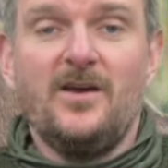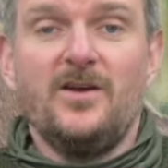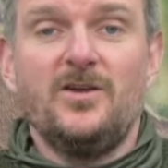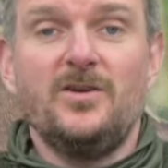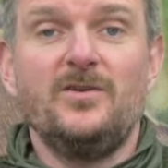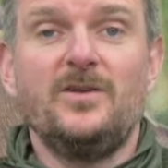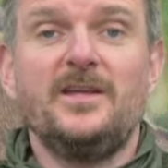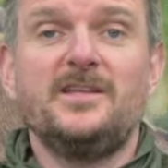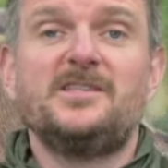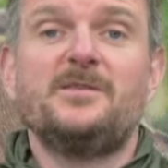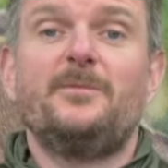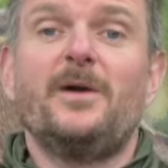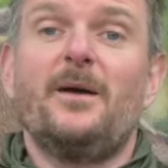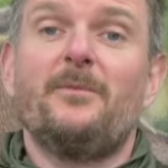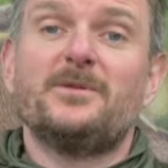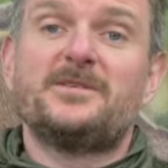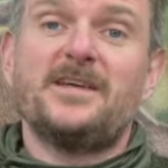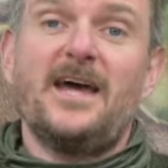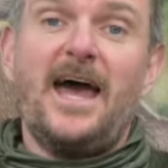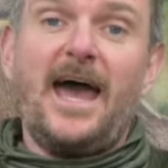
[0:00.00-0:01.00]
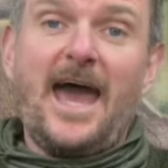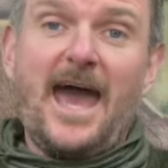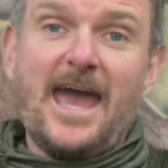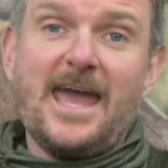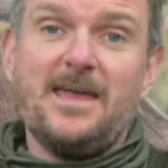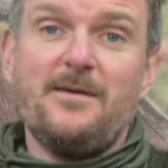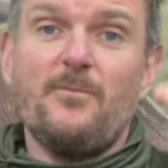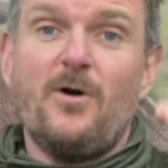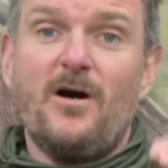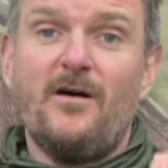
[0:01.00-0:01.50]
you need to be able to
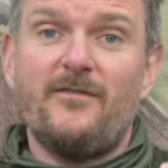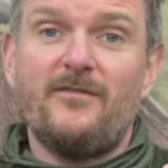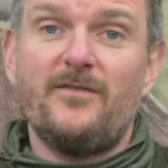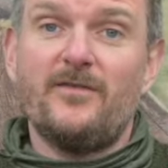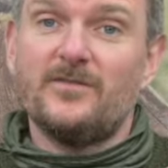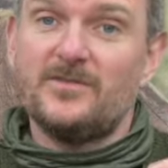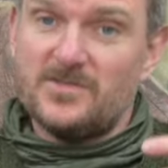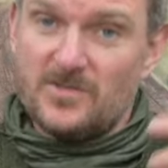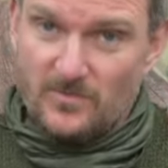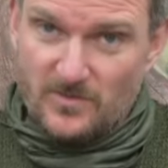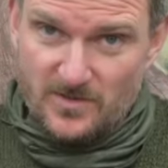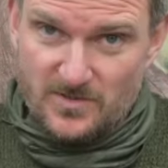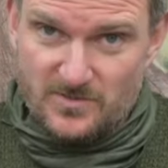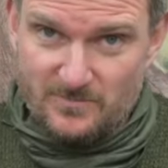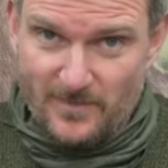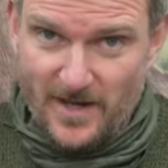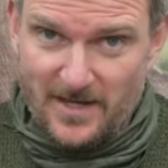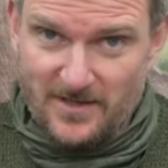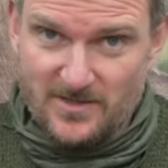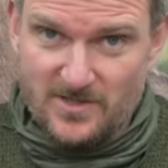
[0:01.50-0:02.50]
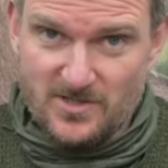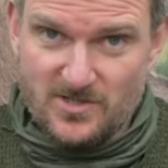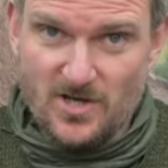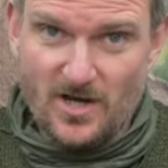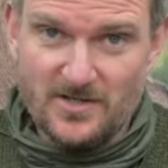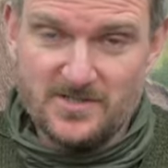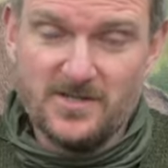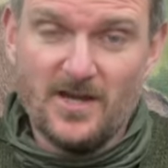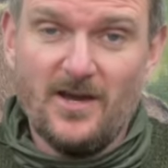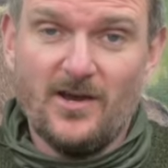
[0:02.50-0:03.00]
aim off to make the
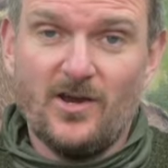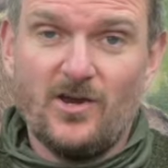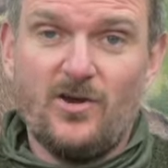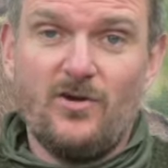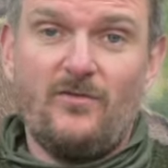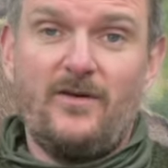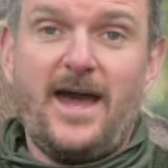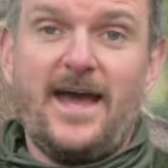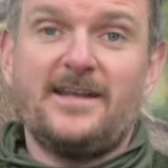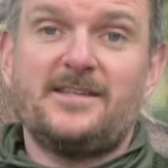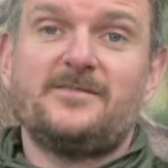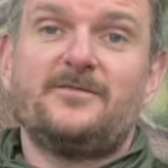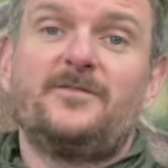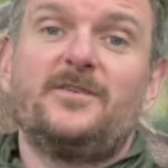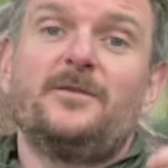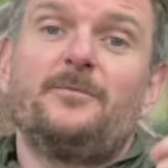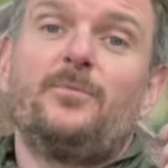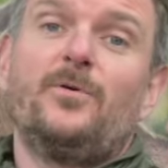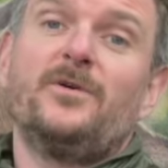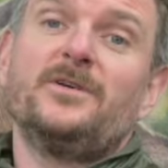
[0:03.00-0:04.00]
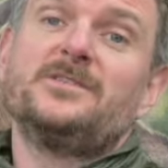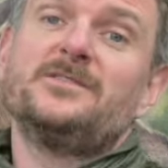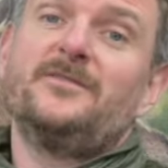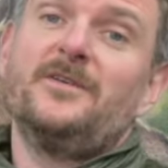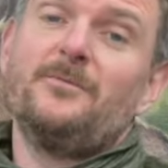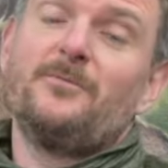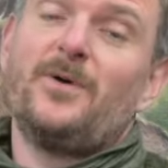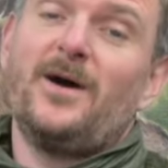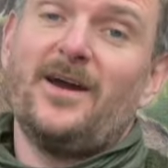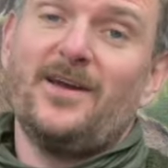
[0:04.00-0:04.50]
shots correct for the point of
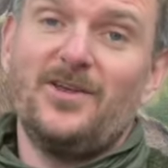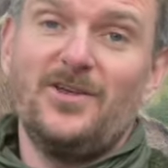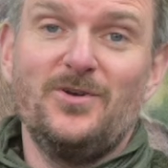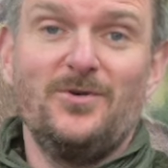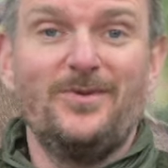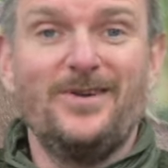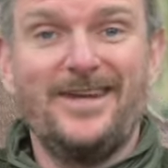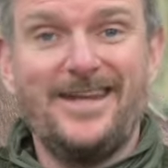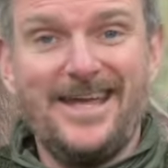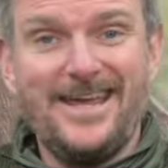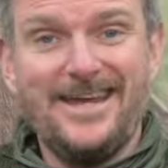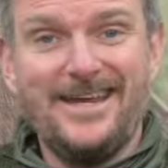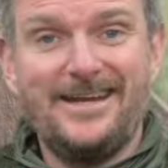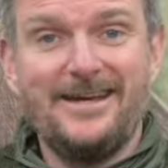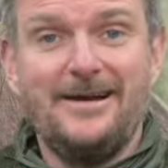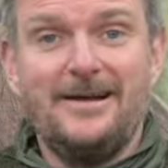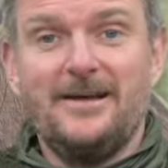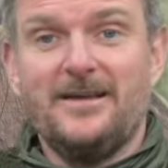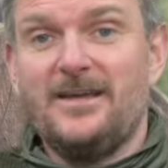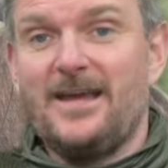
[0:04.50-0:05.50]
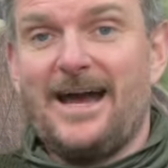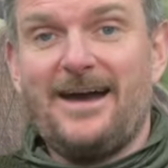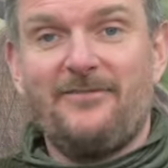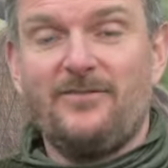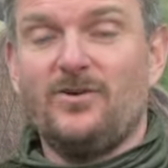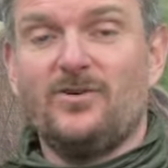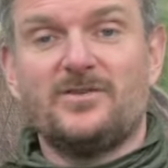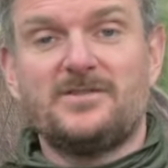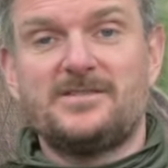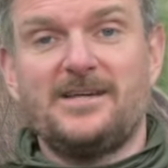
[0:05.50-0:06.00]
impact you need. You
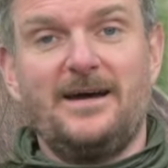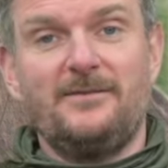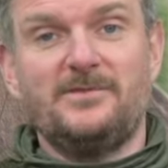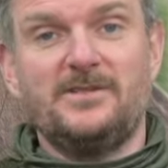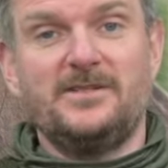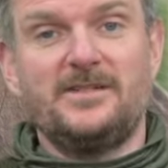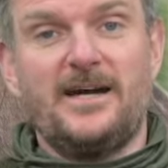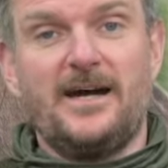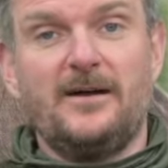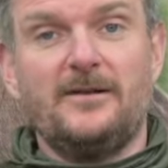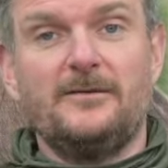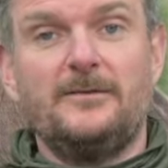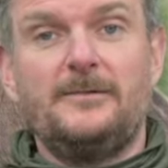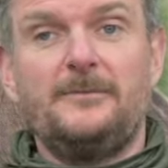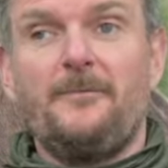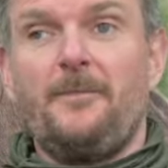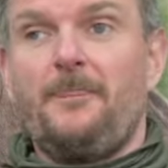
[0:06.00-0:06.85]
haven't got time to dial.